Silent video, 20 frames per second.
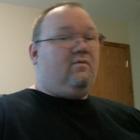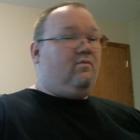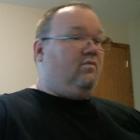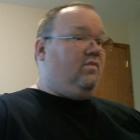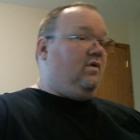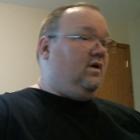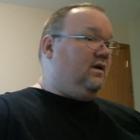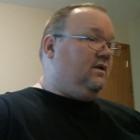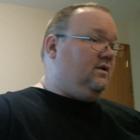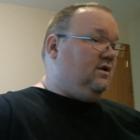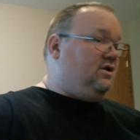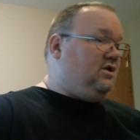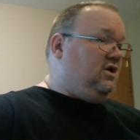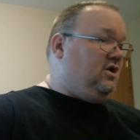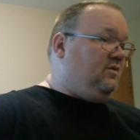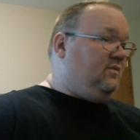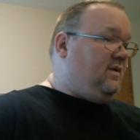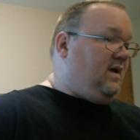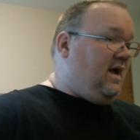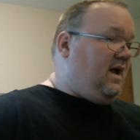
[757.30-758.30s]
But the
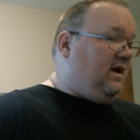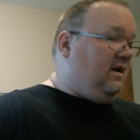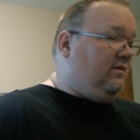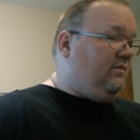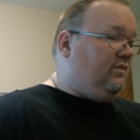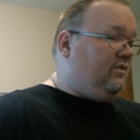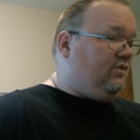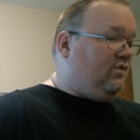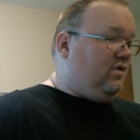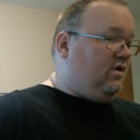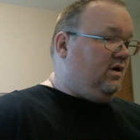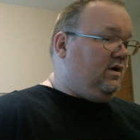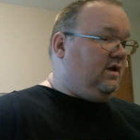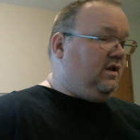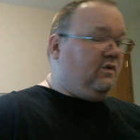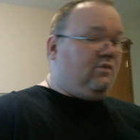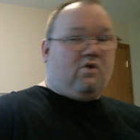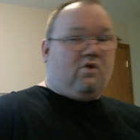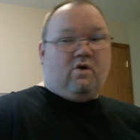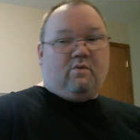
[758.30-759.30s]
Jeremy Adams run has
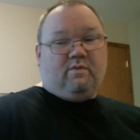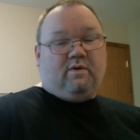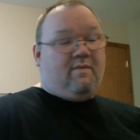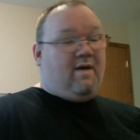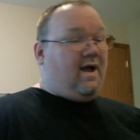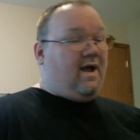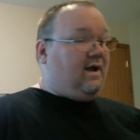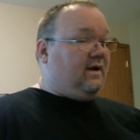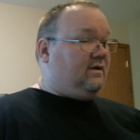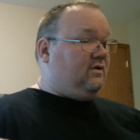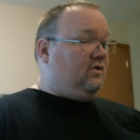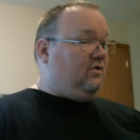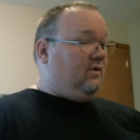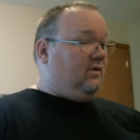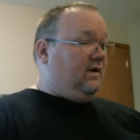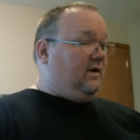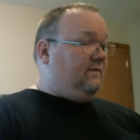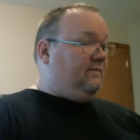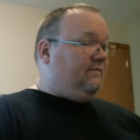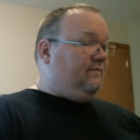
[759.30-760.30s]
brought me back to
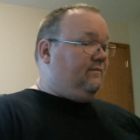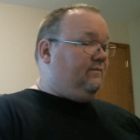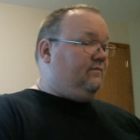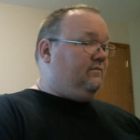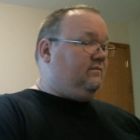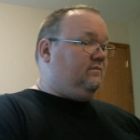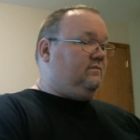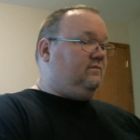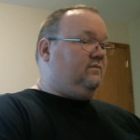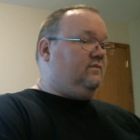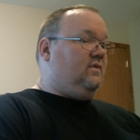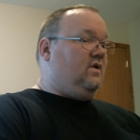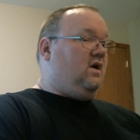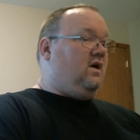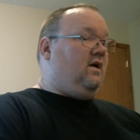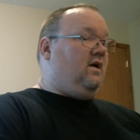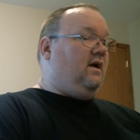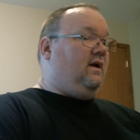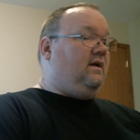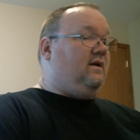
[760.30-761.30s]
it. All
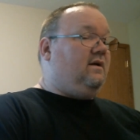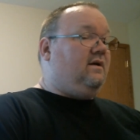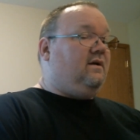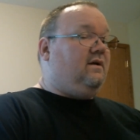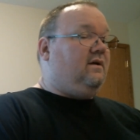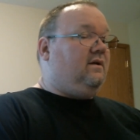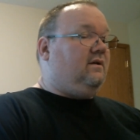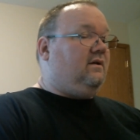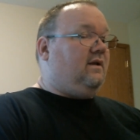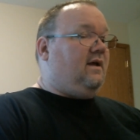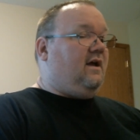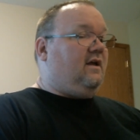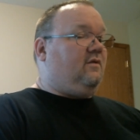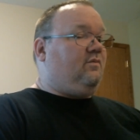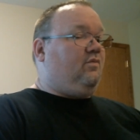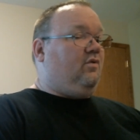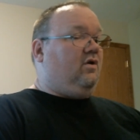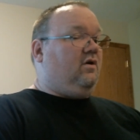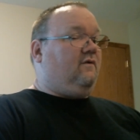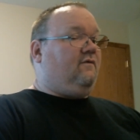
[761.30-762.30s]
right. Last
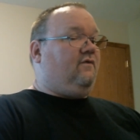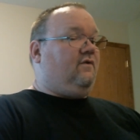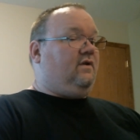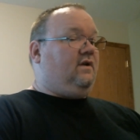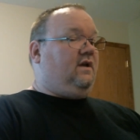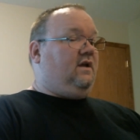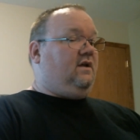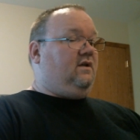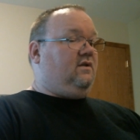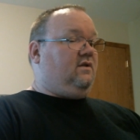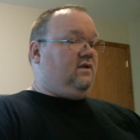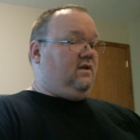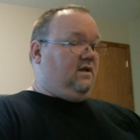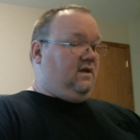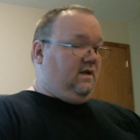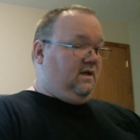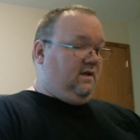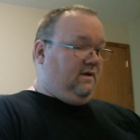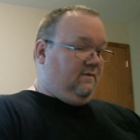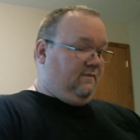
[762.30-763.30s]
book for
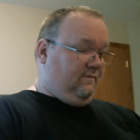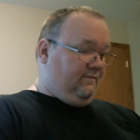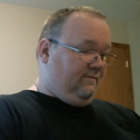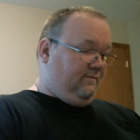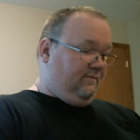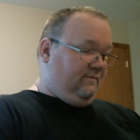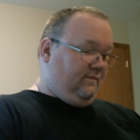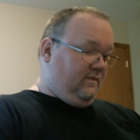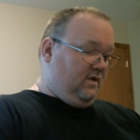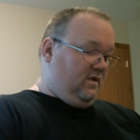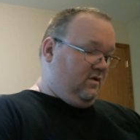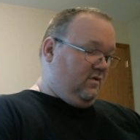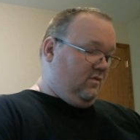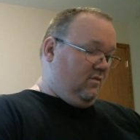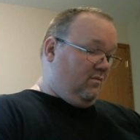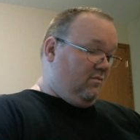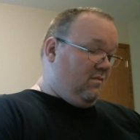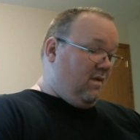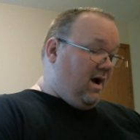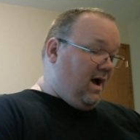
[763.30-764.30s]
DC.
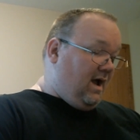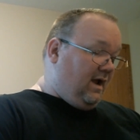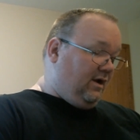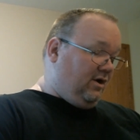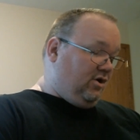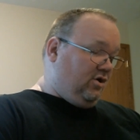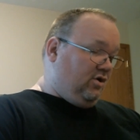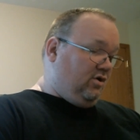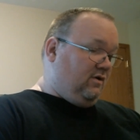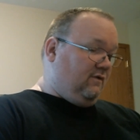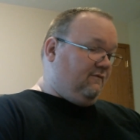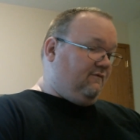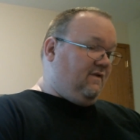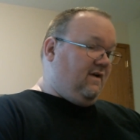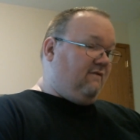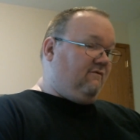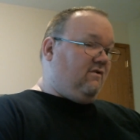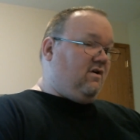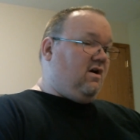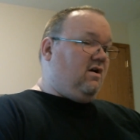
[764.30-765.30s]
My current
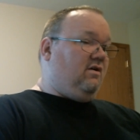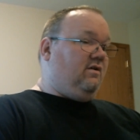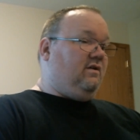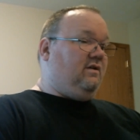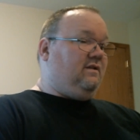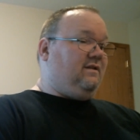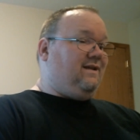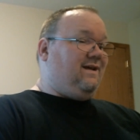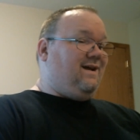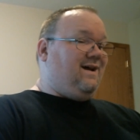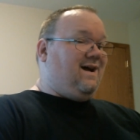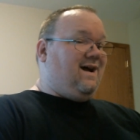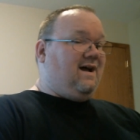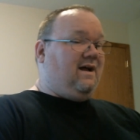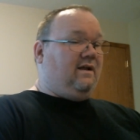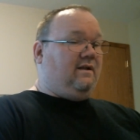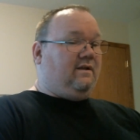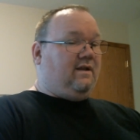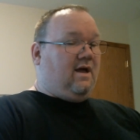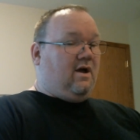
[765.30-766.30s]
favorite artist
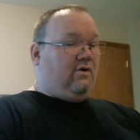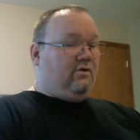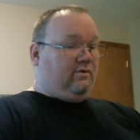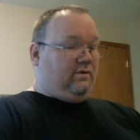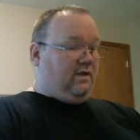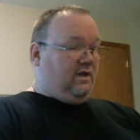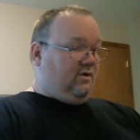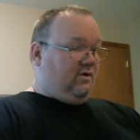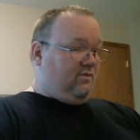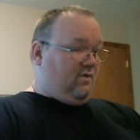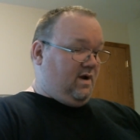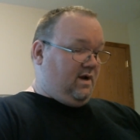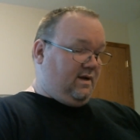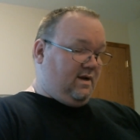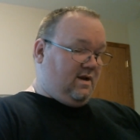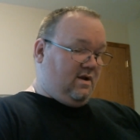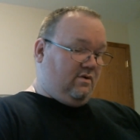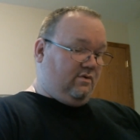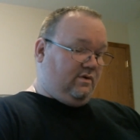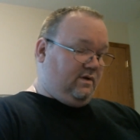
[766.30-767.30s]
on out there right
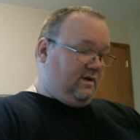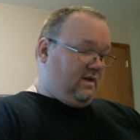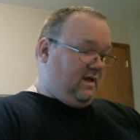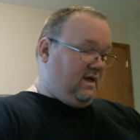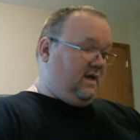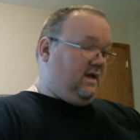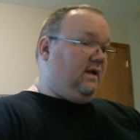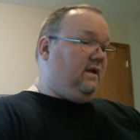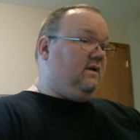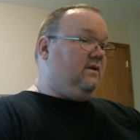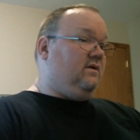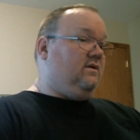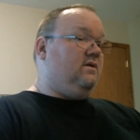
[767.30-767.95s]
now today.